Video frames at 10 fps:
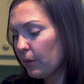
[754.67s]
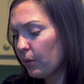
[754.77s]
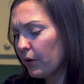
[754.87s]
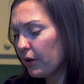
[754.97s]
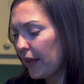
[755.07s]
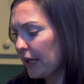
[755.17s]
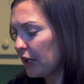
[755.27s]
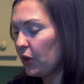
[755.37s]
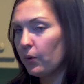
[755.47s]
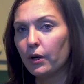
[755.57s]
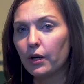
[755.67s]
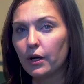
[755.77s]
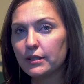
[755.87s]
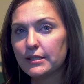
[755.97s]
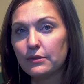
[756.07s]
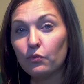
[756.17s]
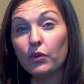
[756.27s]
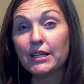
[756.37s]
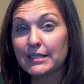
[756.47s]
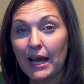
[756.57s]
or like you're
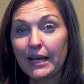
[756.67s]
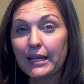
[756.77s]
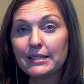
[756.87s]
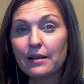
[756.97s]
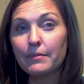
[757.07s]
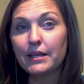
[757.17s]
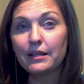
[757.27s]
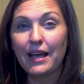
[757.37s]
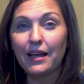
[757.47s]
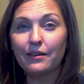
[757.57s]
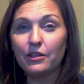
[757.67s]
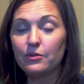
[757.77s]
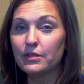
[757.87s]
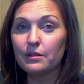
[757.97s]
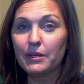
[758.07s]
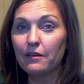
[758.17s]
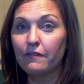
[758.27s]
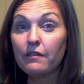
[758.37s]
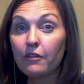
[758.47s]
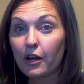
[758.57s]
re-dyeing something that used to be a
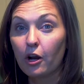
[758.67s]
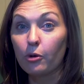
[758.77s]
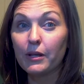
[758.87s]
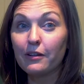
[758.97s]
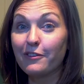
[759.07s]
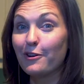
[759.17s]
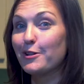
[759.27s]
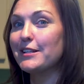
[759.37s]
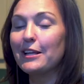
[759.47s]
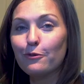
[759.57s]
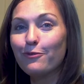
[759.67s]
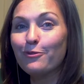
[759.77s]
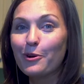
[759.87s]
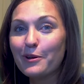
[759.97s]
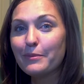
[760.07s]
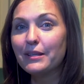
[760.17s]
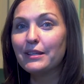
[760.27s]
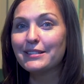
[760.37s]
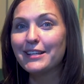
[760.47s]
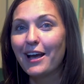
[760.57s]
favorite garment of yours that you've worn a
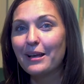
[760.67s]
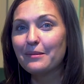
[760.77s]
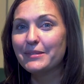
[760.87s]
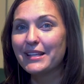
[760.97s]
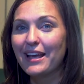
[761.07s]
million times,